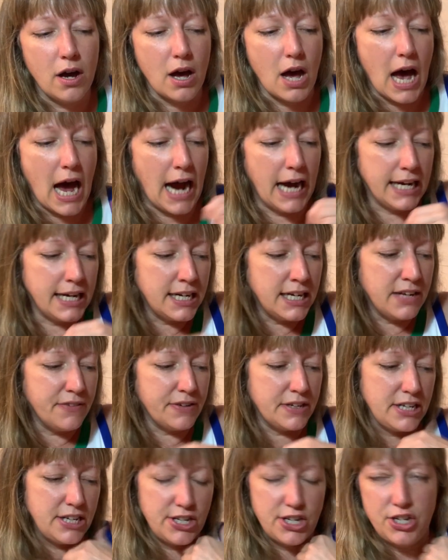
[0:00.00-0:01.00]
I didn't even
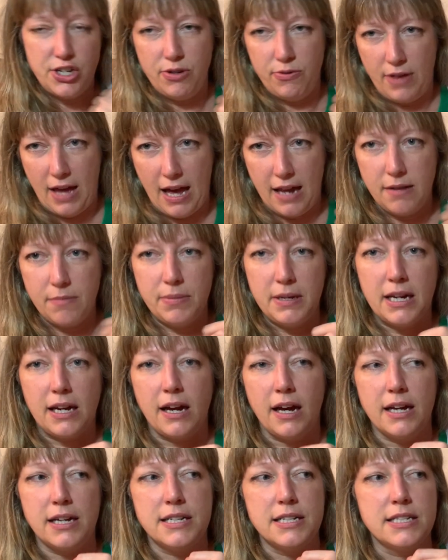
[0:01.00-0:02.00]
need to do that,
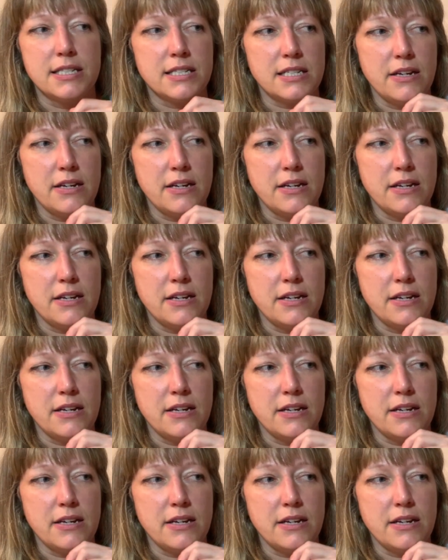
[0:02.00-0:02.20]
because